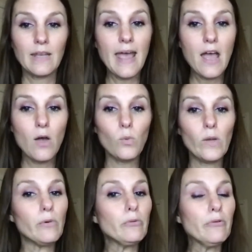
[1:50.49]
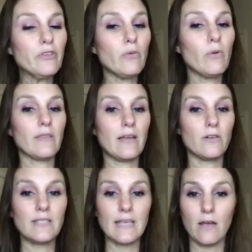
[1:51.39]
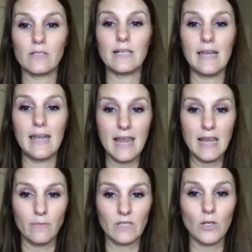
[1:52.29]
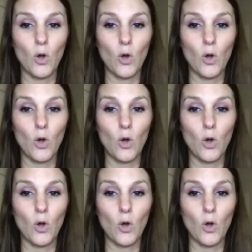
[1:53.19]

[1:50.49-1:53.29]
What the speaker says: Now we will review our letter sounds and names.